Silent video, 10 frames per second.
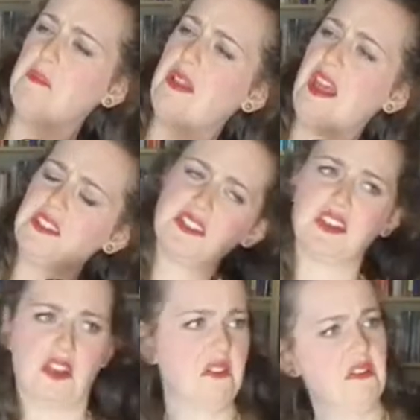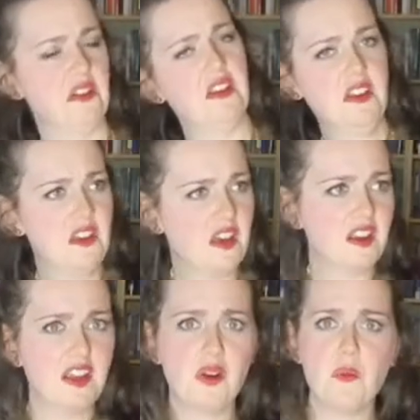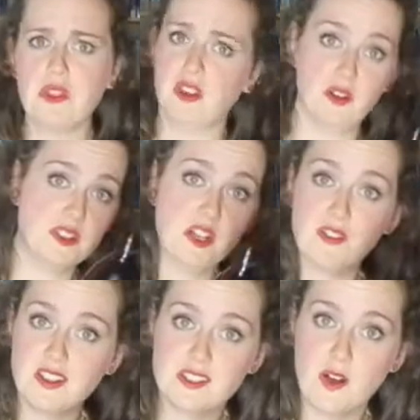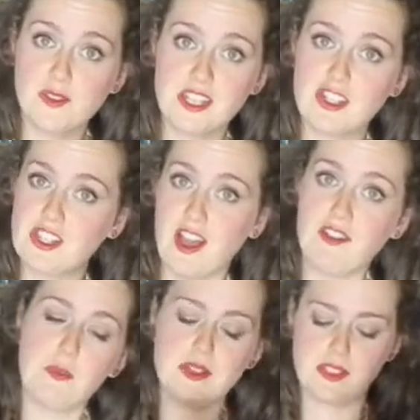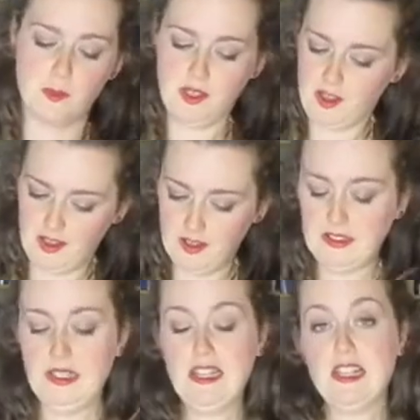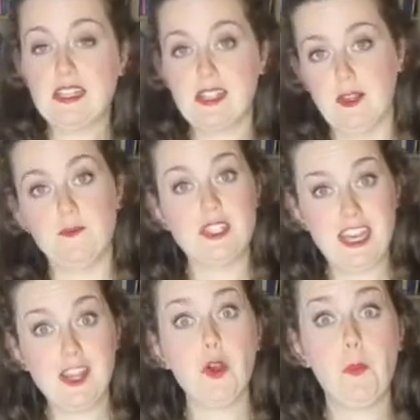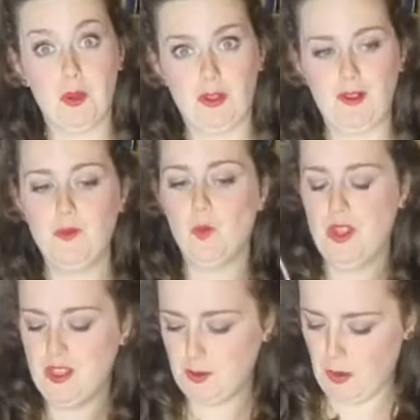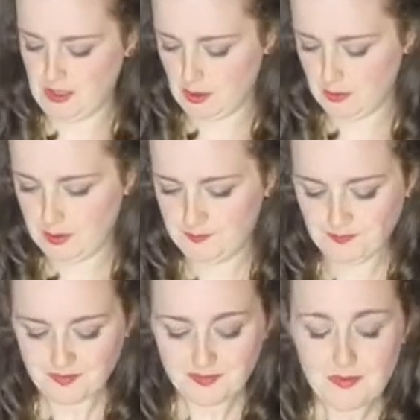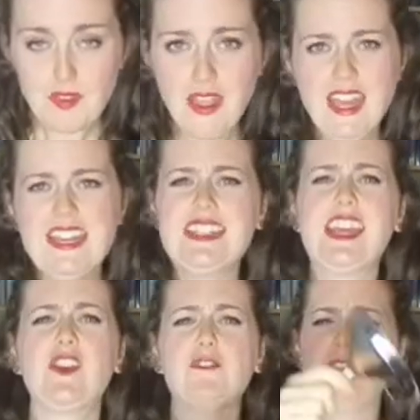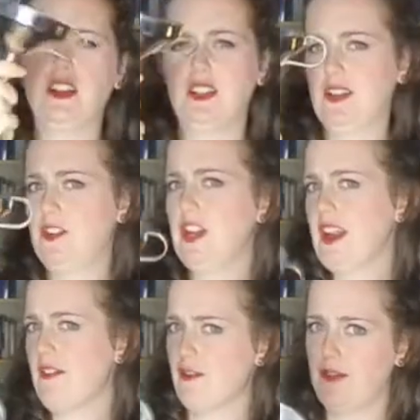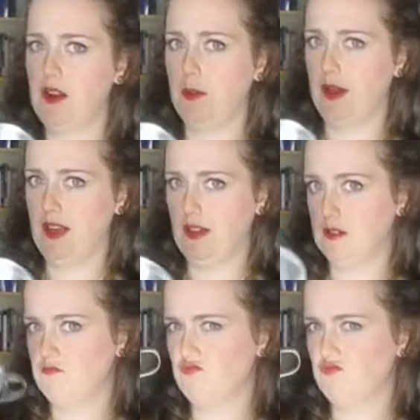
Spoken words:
plastic. Oh, I didn't get on with you. I don't know if that's the conversation they're having, but it's something like that. So, take your bottle with the spray top. Take your funnel. If you don't have a funnel by now,